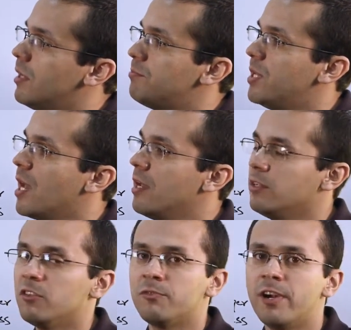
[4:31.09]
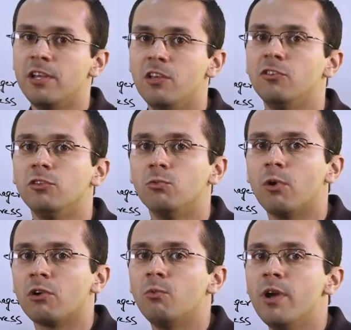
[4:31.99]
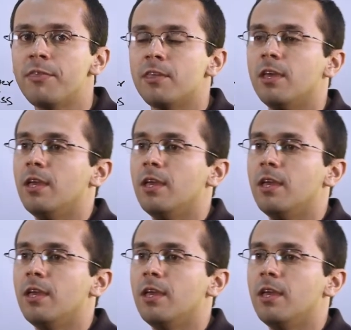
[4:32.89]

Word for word: API, and it's very easy to work with.